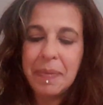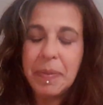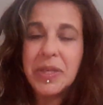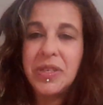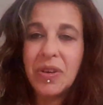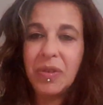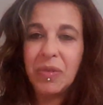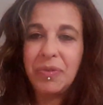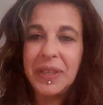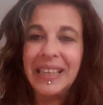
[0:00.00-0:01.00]
but
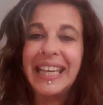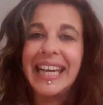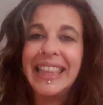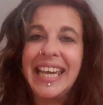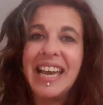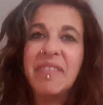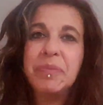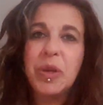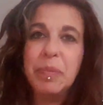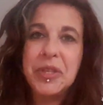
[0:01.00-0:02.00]
don't feel like they have
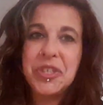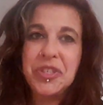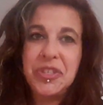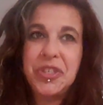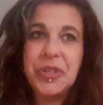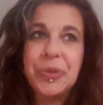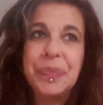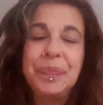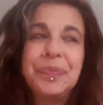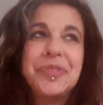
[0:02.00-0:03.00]
permission to.
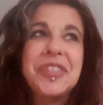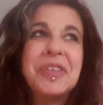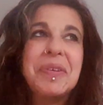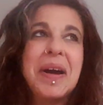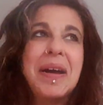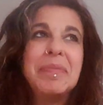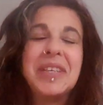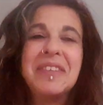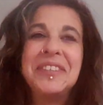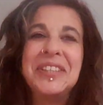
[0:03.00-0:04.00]
So I'm
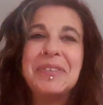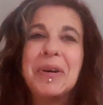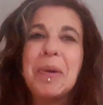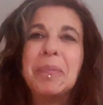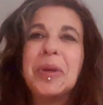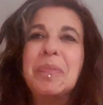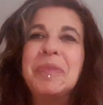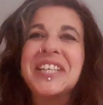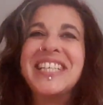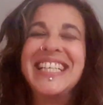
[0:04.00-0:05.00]
giving you all
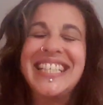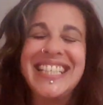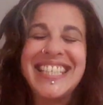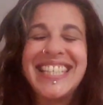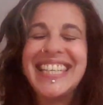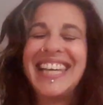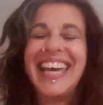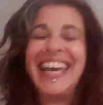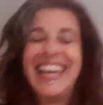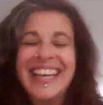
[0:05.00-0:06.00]
permission
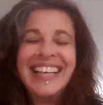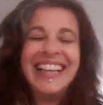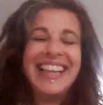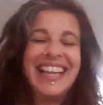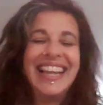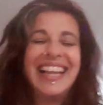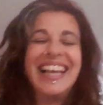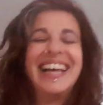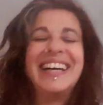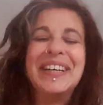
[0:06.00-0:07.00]
today
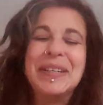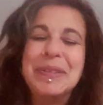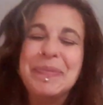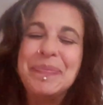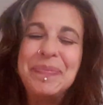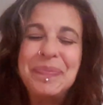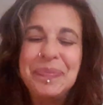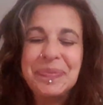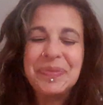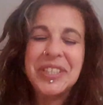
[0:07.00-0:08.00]

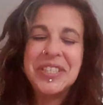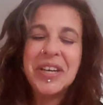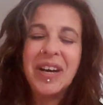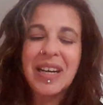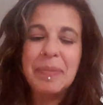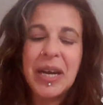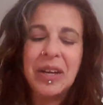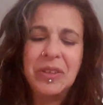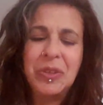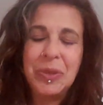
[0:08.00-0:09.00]
to talk
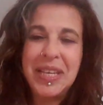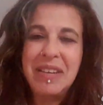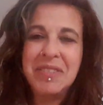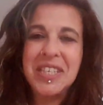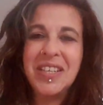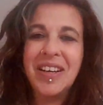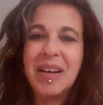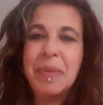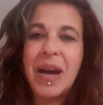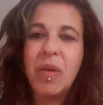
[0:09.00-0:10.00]
about grief, to talk
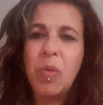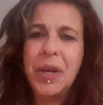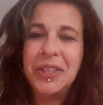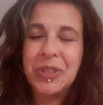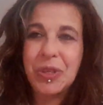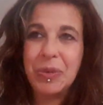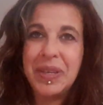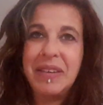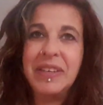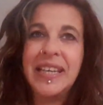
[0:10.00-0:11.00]
about what you're
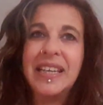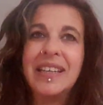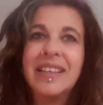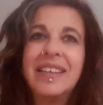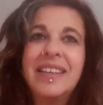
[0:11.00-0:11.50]
grieving,